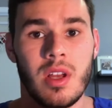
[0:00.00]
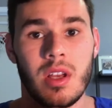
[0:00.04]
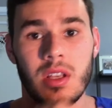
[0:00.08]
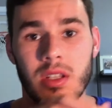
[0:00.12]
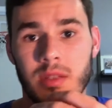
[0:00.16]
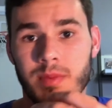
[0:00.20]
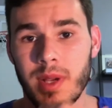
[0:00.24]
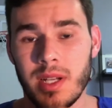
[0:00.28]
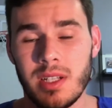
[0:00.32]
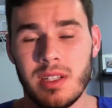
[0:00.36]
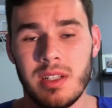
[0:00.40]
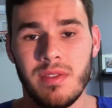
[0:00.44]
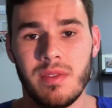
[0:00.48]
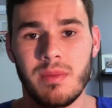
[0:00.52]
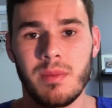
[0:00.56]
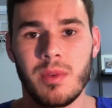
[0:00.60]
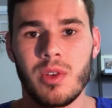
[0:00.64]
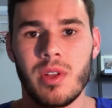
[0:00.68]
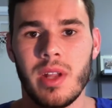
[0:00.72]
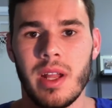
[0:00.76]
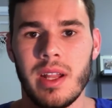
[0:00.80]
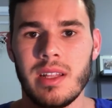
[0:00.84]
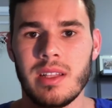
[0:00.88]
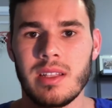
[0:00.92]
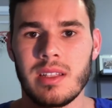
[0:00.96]
especially from the
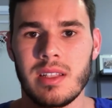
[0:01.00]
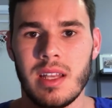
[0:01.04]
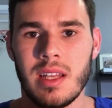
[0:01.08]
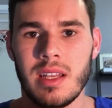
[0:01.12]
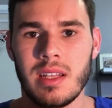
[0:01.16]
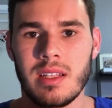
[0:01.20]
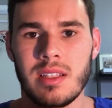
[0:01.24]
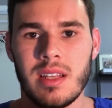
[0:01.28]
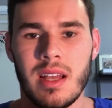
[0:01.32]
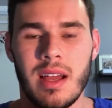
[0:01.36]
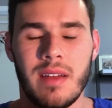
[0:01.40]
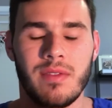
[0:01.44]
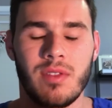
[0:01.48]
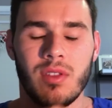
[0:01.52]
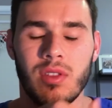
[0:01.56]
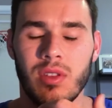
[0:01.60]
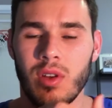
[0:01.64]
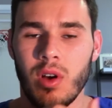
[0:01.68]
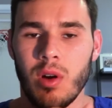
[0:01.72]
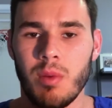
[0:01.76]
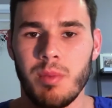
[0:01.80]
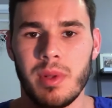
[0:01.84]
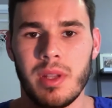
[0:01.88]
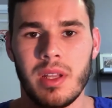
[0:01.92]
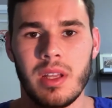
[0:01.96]
United States after the
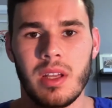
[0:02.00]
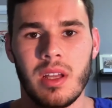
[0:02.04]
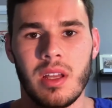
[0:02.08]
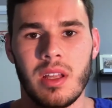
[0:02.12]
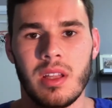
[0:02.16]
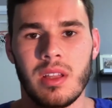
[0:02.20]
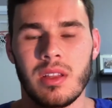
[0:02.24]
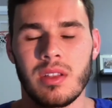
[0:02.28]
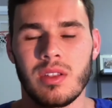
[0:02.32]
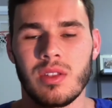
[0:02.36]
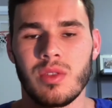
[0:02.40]
opening in